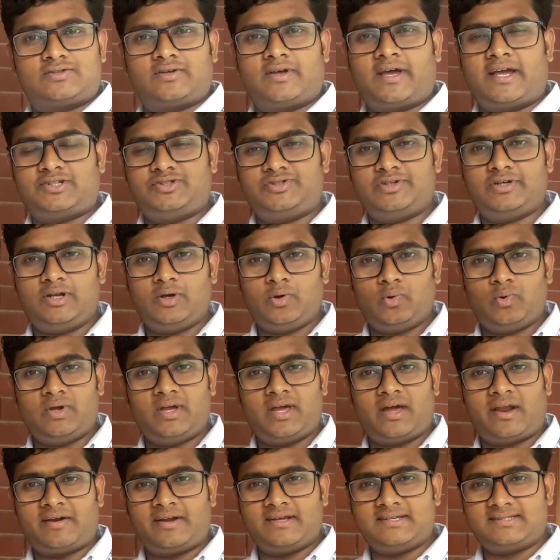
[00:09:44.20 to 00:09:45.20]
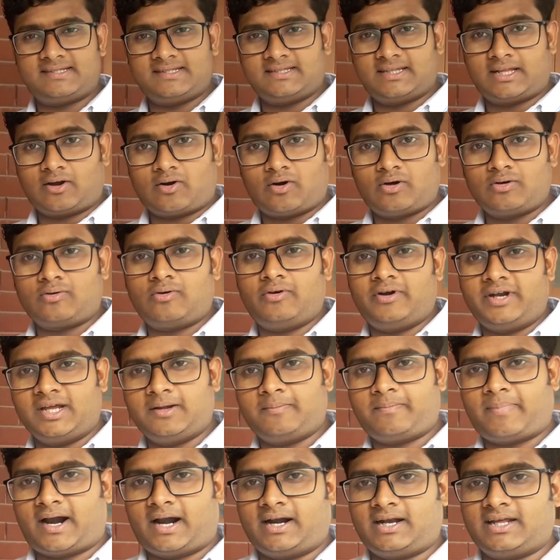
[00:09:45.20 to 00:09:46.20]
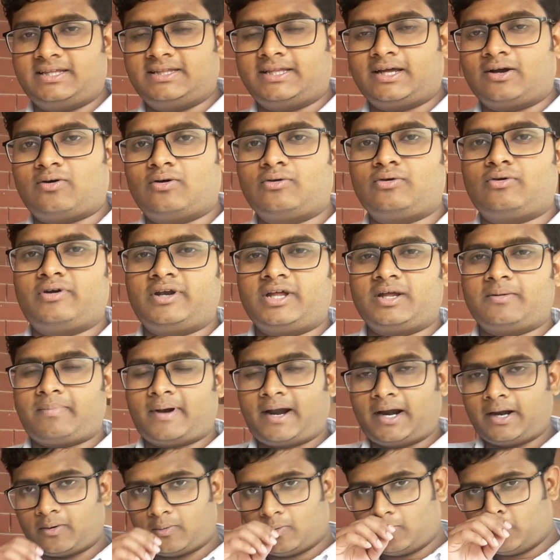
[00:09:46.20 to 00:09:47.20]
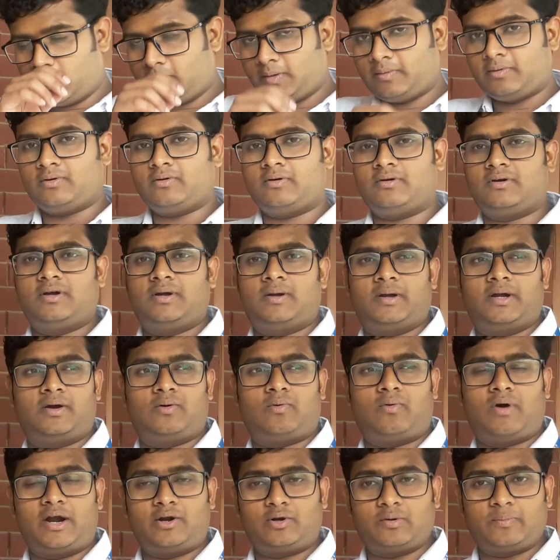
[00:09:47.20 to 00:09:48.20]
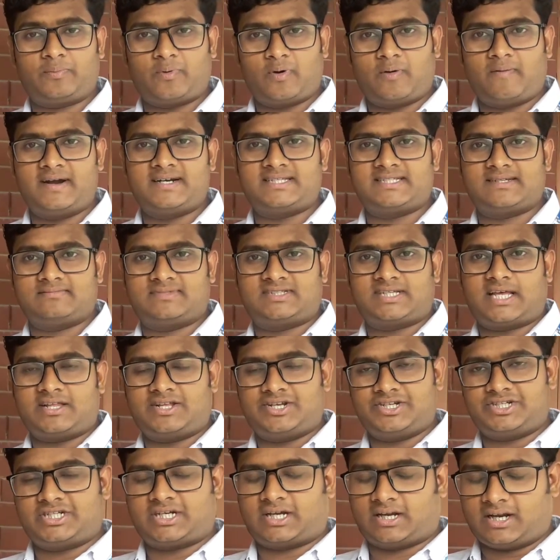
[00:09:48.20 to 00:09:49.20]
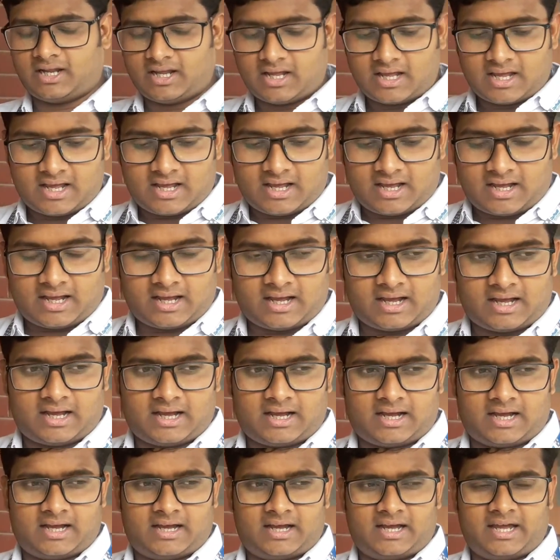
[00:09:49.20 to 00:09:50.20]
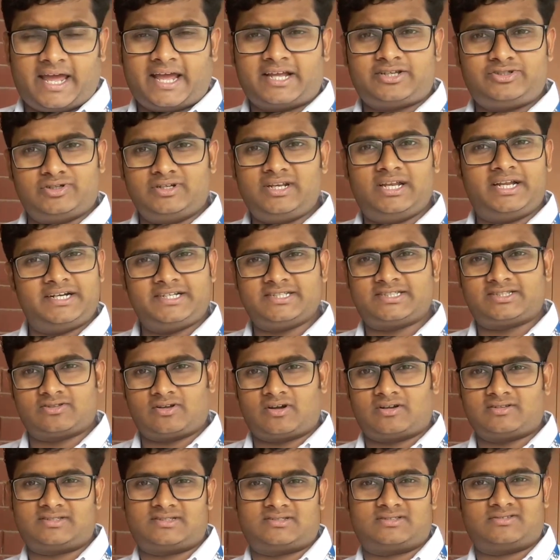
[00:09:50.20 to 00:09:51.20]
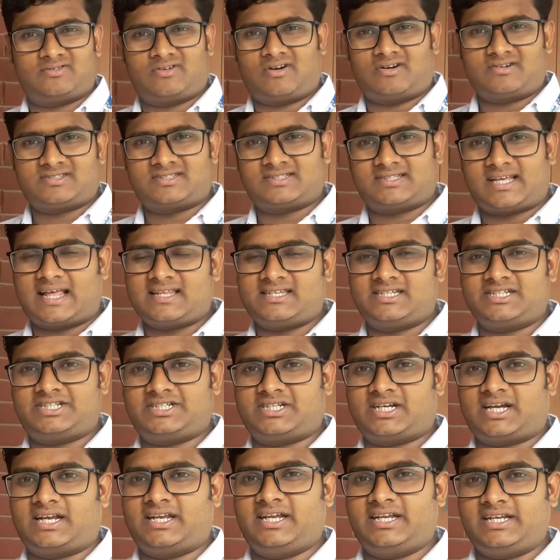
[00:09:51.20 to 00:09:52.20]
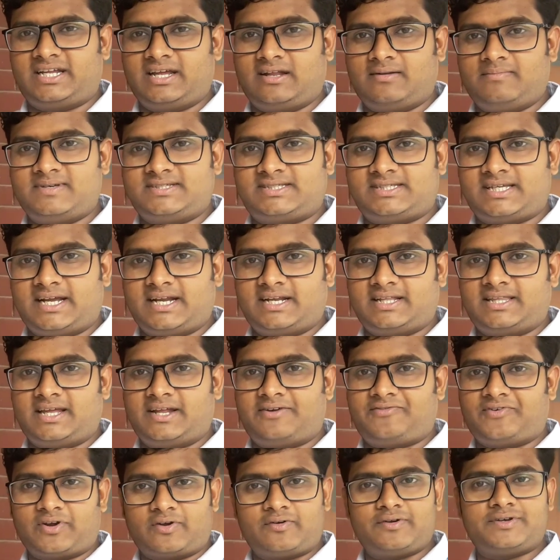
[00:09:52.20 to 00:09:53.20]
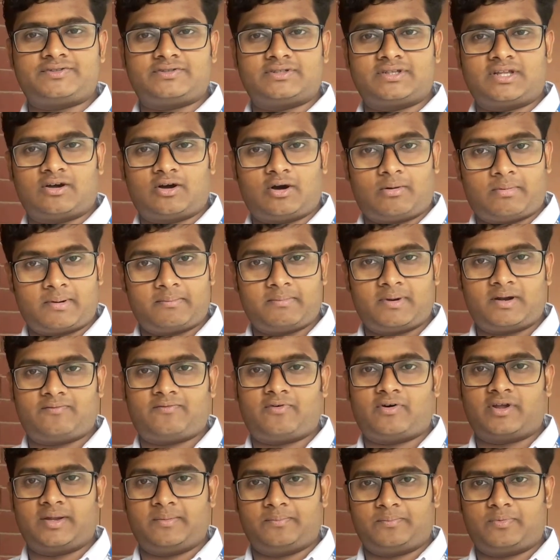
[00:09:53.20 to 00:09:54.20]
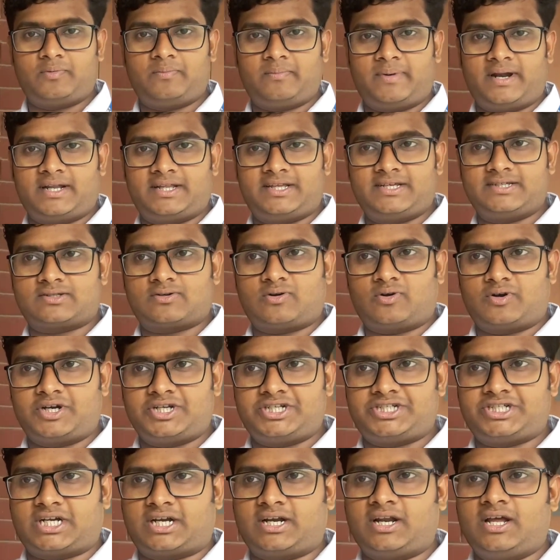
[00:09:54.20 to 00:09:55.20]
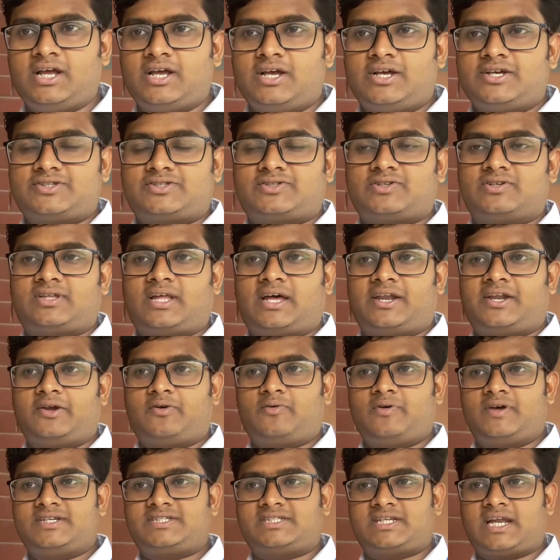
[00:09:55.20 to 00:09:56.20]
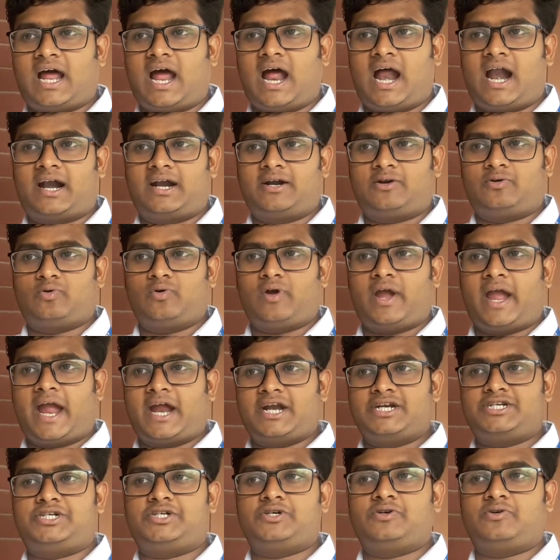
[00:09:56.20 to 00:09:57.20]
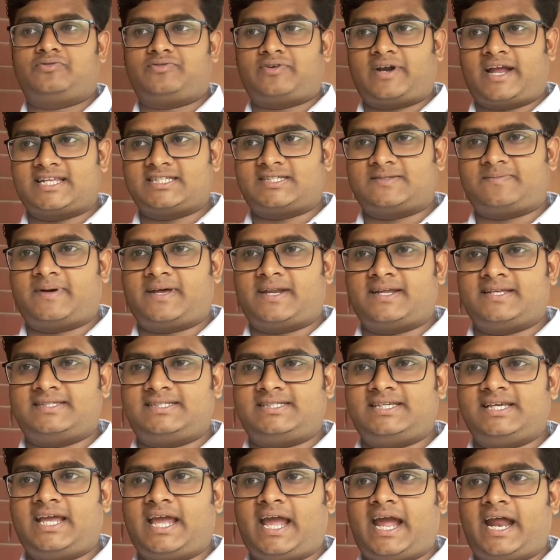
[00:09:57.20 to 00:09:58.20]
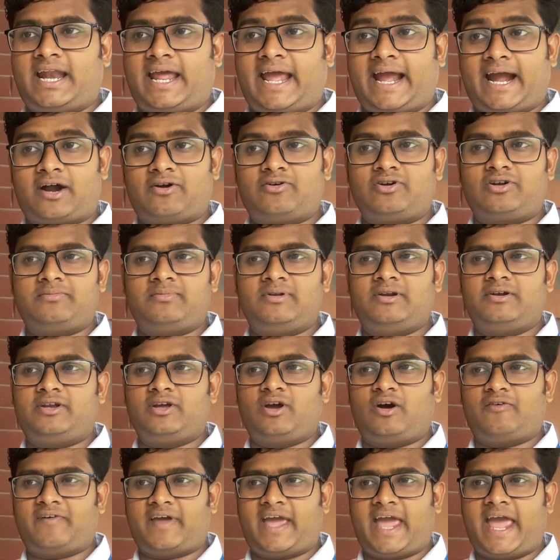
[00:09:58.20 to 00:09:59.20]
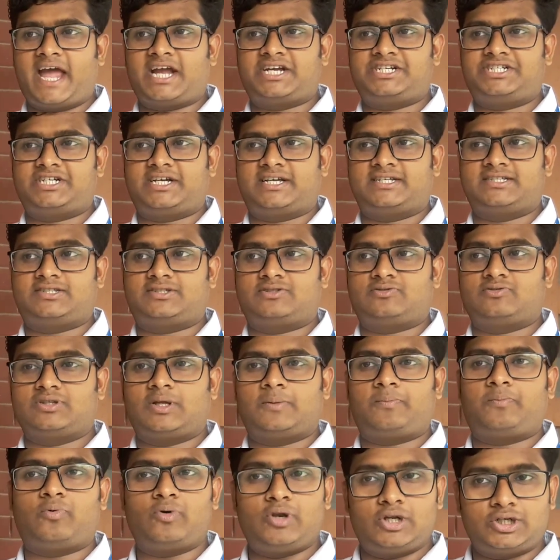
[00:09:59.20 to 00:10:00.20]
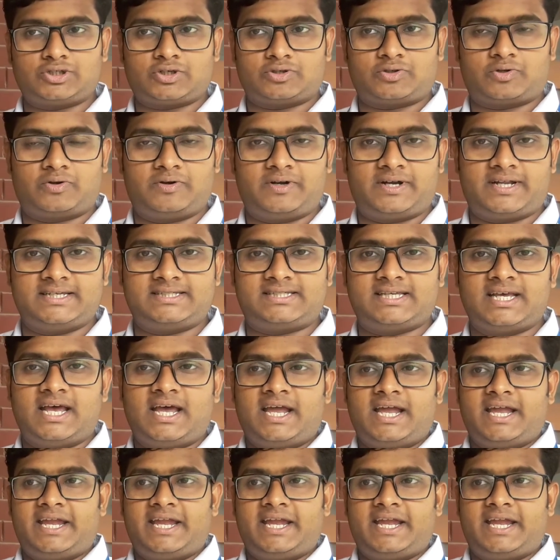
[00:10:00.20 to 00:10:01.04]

So actually we are reaching the concluding part. In the concluding part we want to provide some suggestion. Actually it is not suggestion, it can be said that request to the government for improvement this condition. So the requests are to ensure transparency and accountability of actions to the police authorities.